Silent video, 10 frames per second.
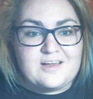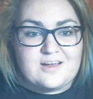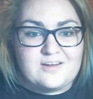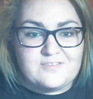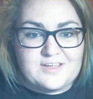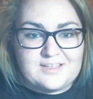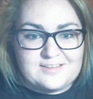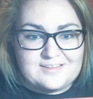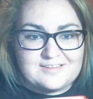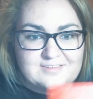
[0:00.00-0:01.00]
Alright,
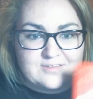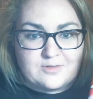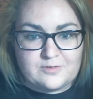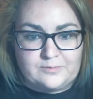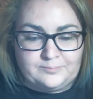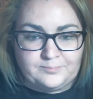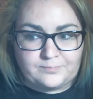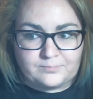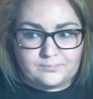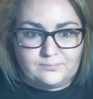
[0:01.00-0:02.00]
so
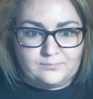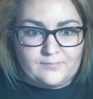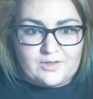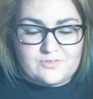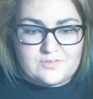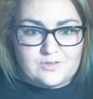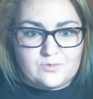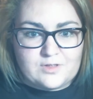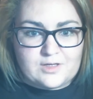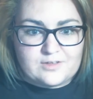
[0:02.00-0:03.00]
I'll see you
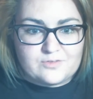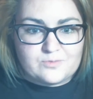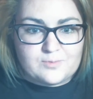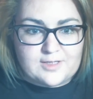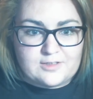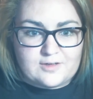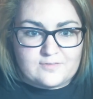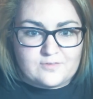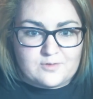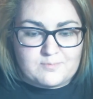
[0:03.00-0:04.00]
guys
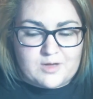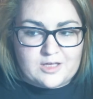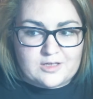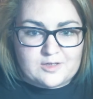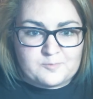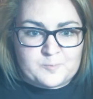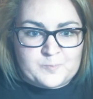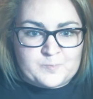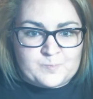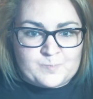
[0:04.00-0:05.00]
whenever my
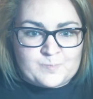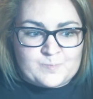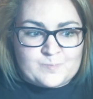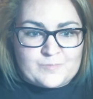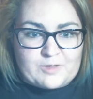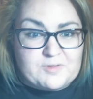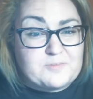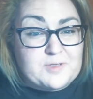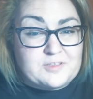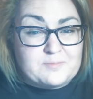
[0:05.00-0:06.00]
I'm
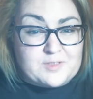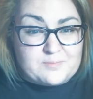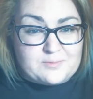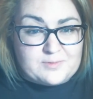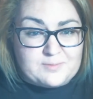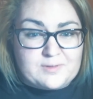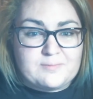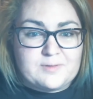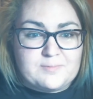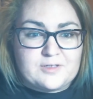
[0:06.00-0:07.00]
expecting my bibbity
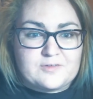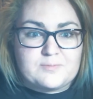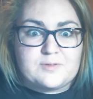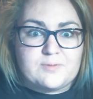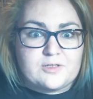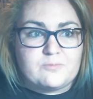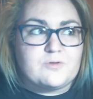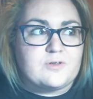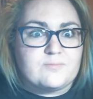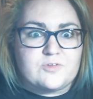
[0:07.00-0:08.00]
bobbity box, but it probably
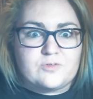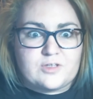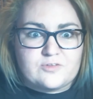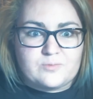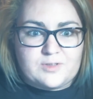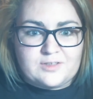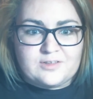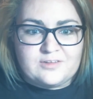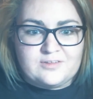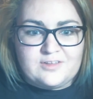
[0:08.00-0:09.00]
won't come till next
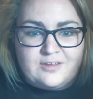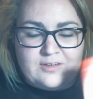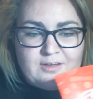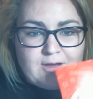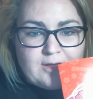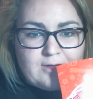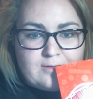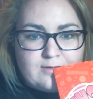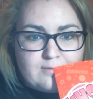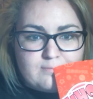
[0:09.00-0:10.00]
week.
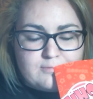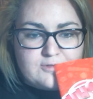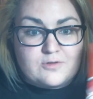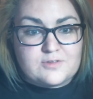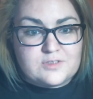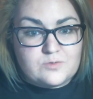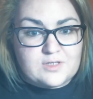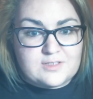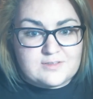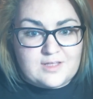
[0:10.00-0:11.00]
Um, so I'll see you
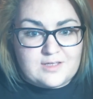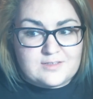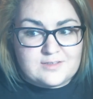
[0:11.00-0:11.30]
guys then.